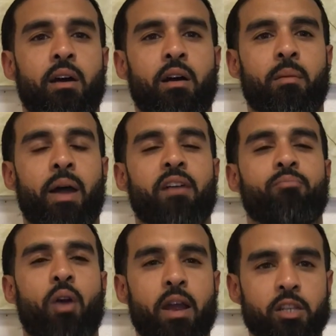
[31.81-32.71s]
I have
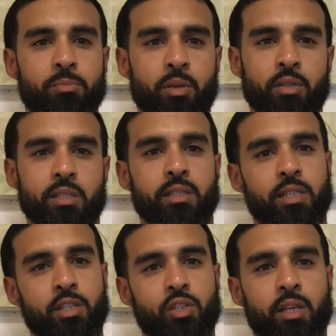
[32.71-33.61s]
prior experience in
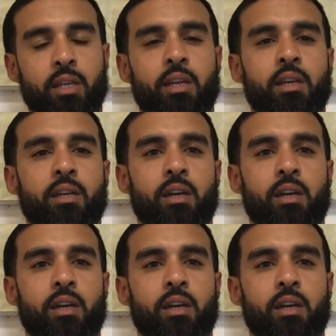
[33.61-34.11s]
teaching